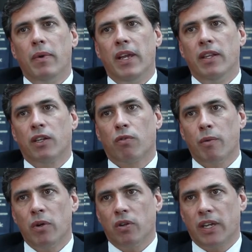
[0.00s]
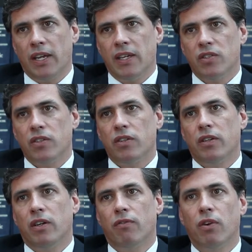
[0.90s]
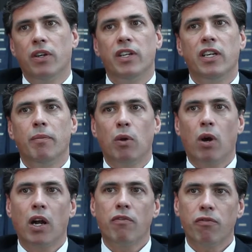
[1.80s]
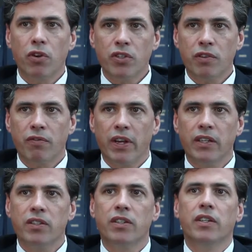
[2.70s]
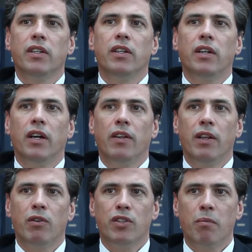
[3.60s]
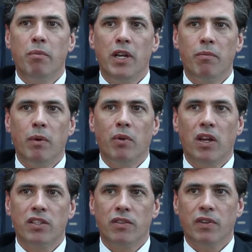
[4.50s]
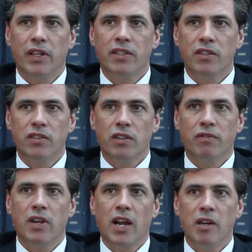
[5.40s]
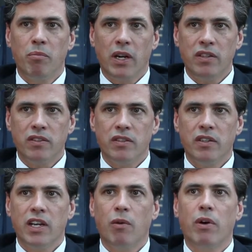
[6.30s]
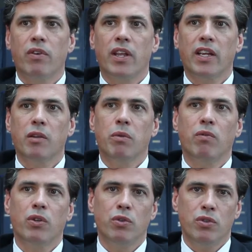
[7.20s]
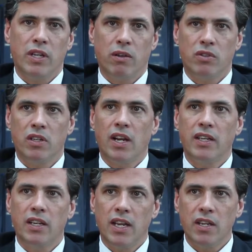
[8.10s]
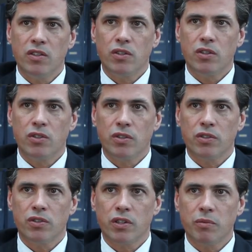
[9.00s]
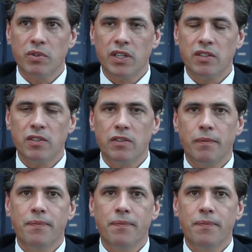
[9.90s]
In the criminal case, for a DWI first offense, there is a minimum loss of license of 9 months. However, that can be reduced down to 90 days under certain circumstances.